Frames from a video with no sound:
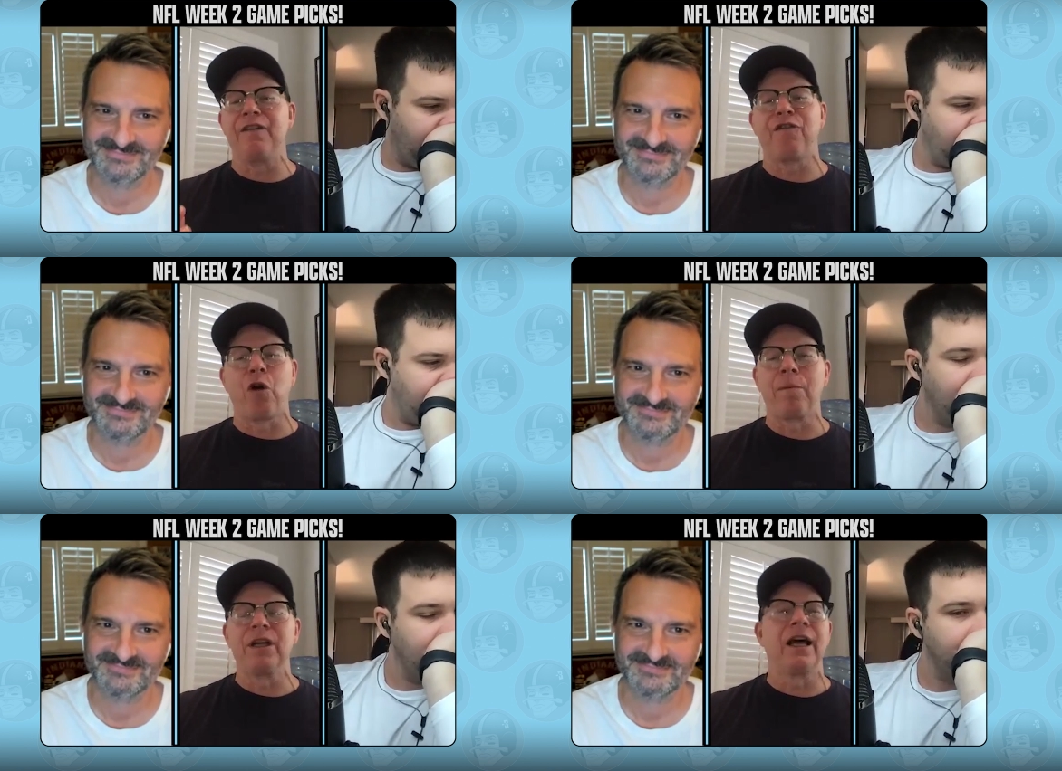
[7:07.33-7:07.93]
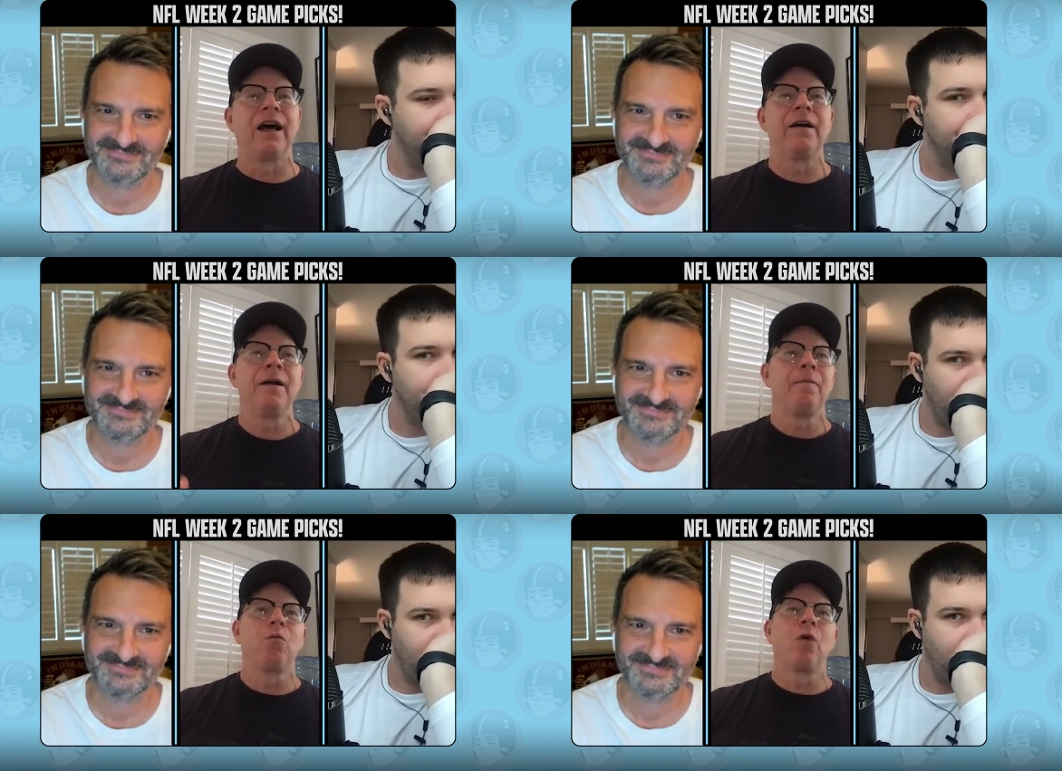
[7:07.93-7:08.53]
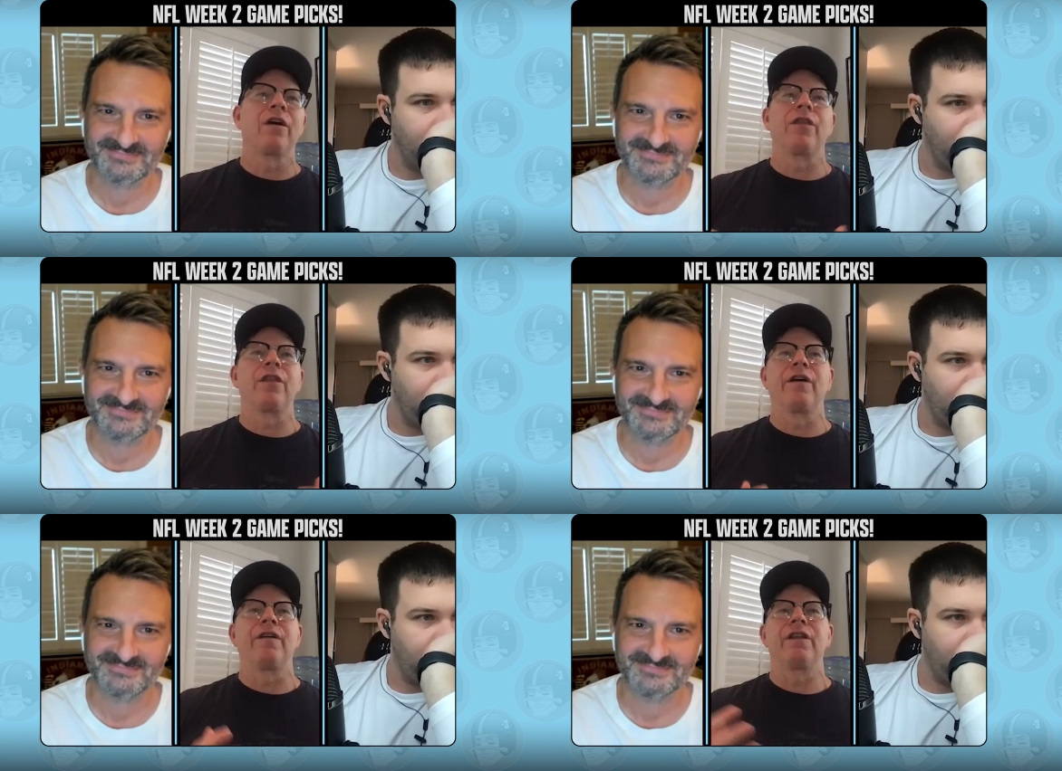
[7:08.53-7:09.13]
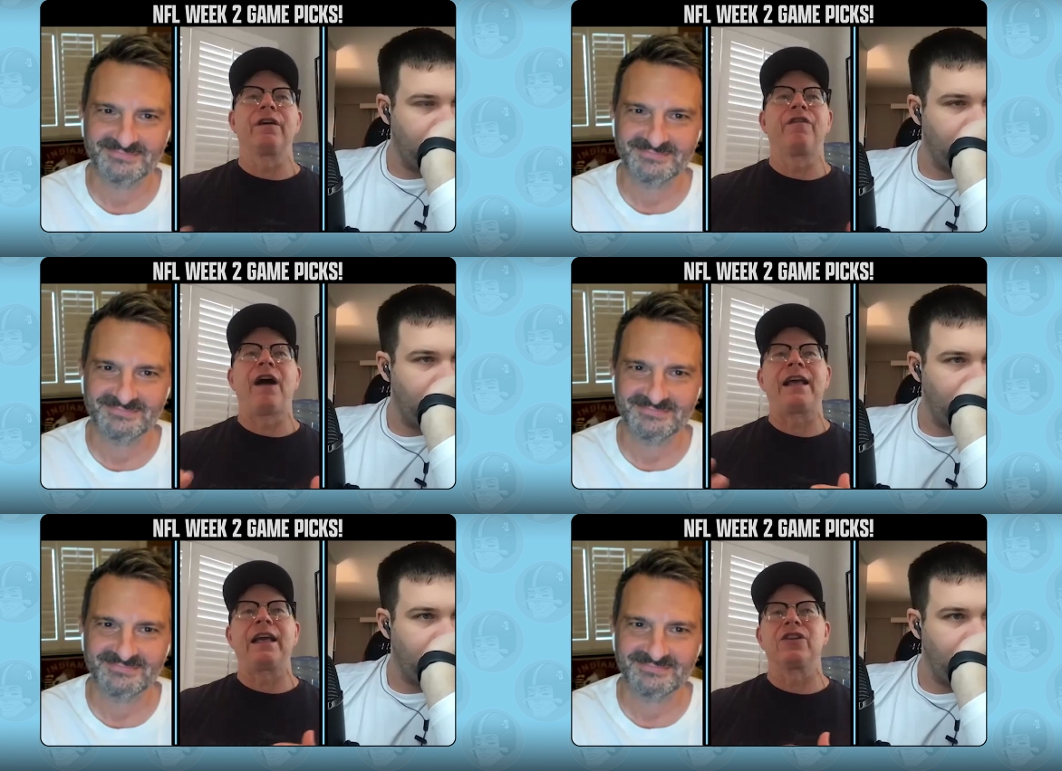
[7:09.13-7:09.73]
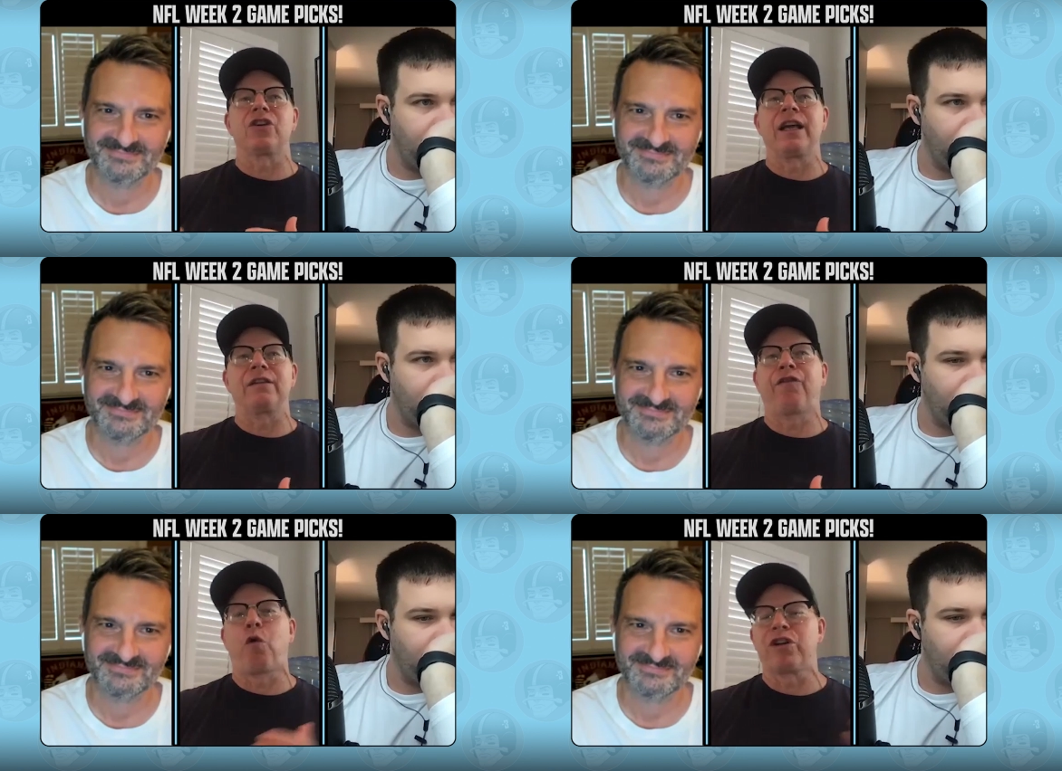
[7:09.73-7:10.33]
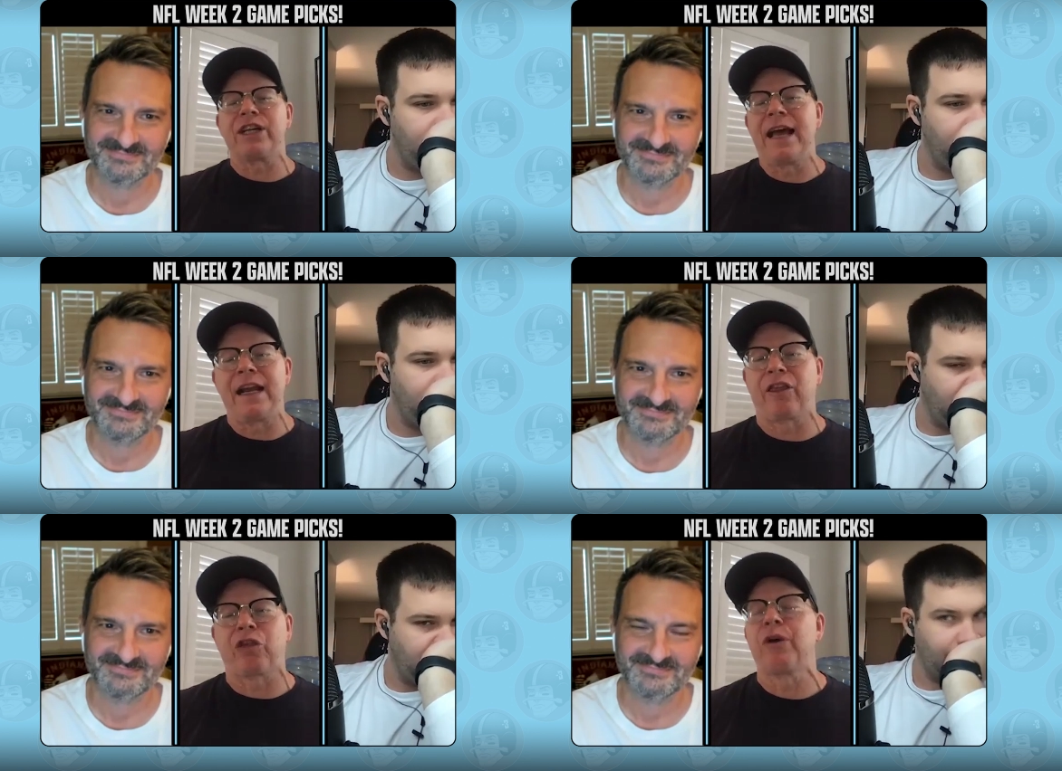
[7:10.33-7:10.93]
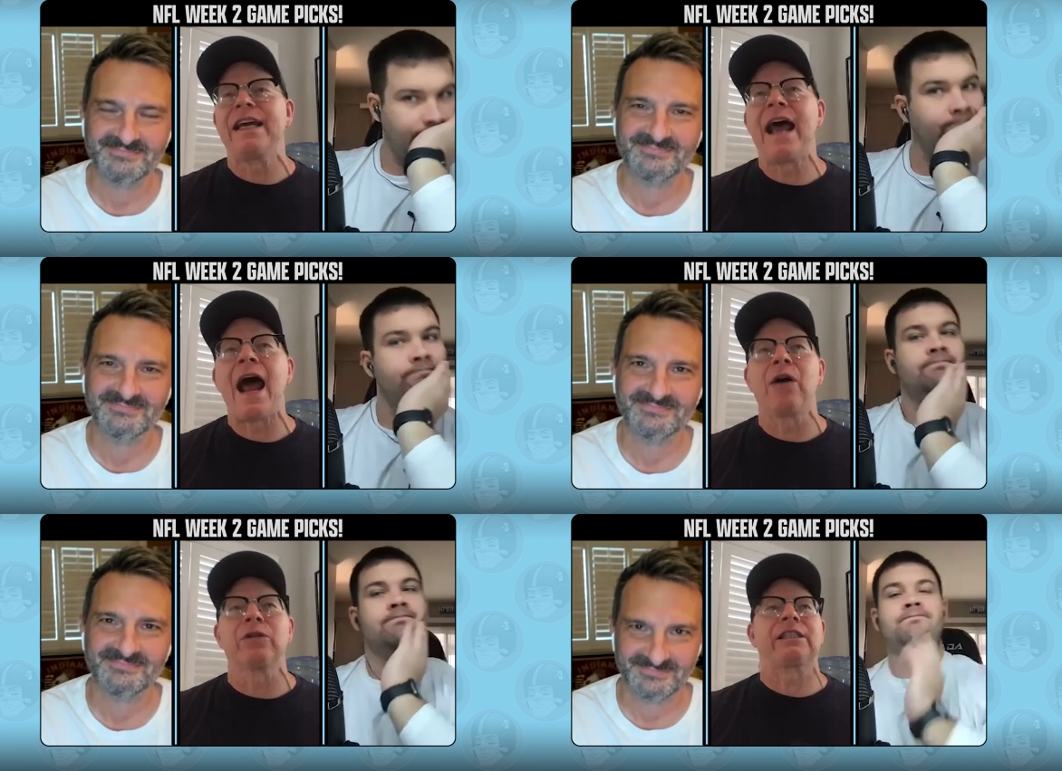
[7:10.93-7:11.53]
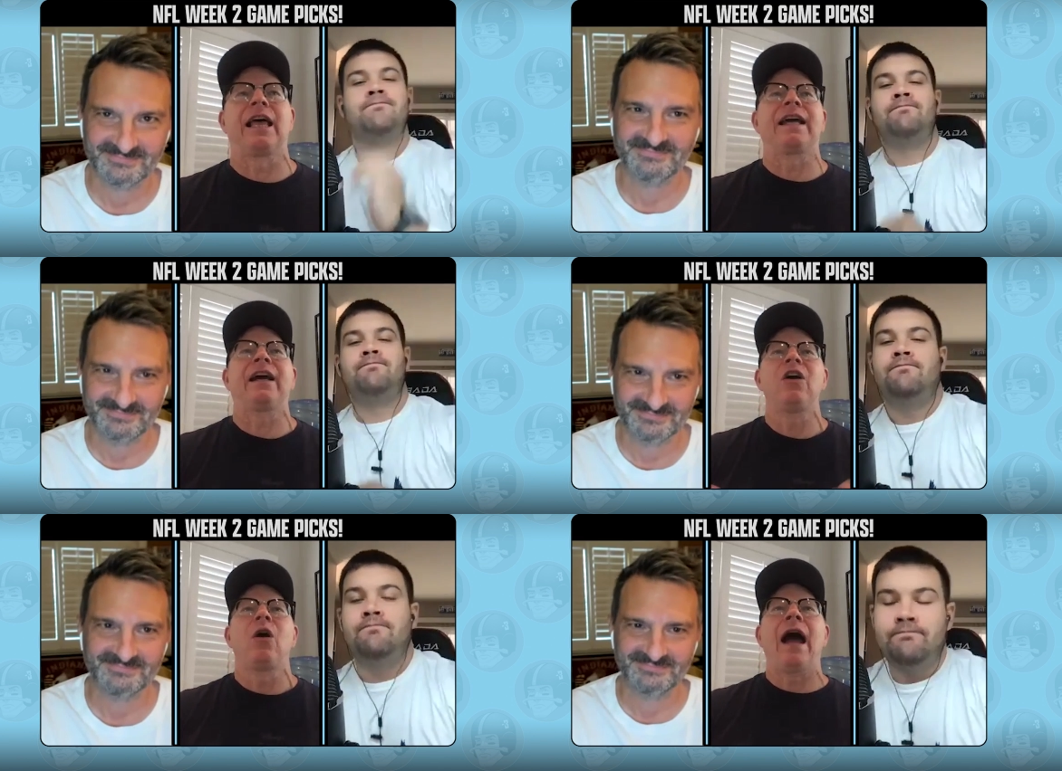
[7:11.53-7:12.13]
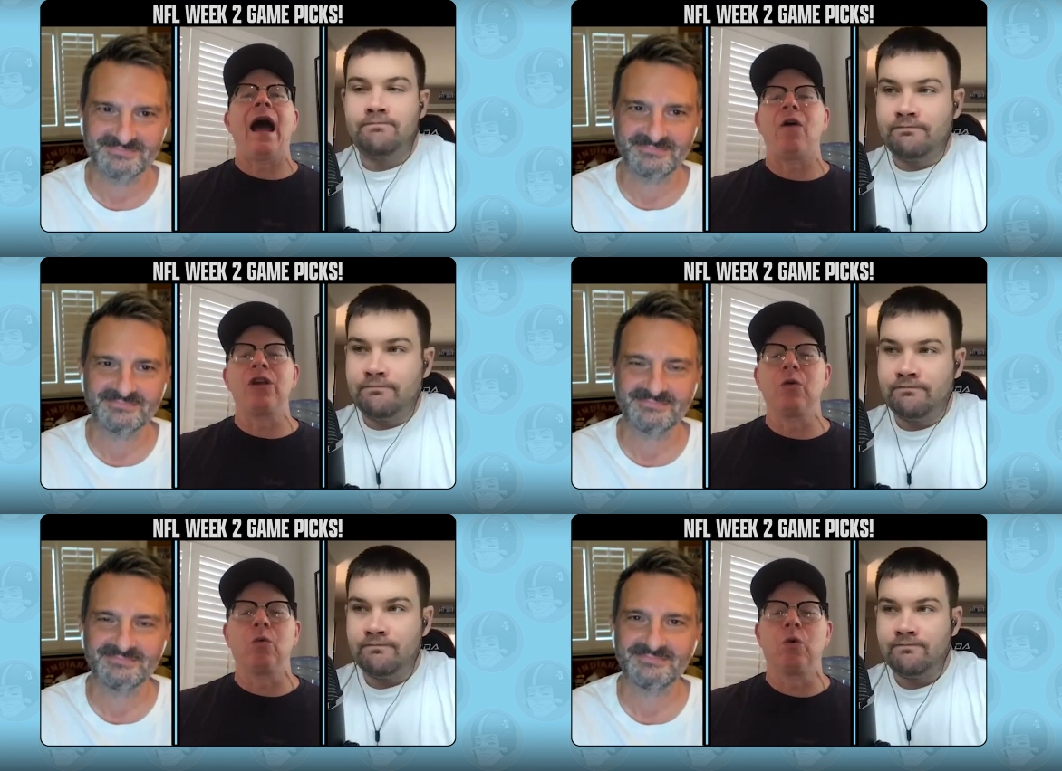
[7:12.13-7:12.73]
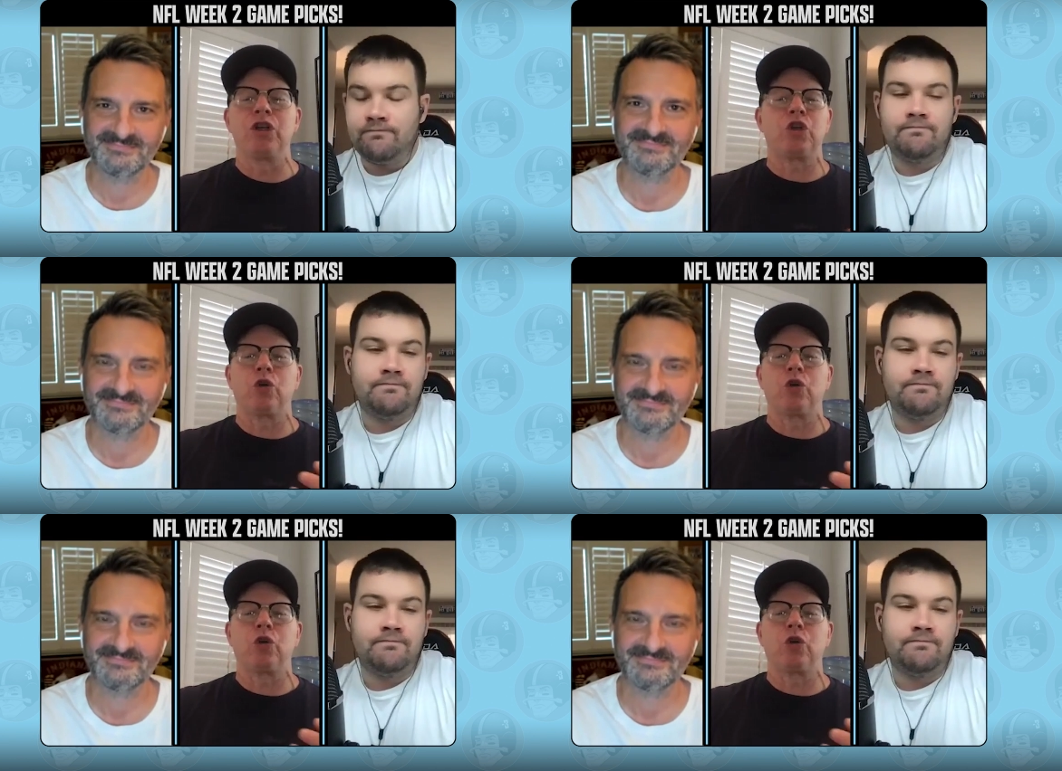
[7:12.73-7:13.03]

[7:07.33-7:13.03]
Speaker 1: formula where the, the Vikings are get forcing any three and outs. Like, how do you which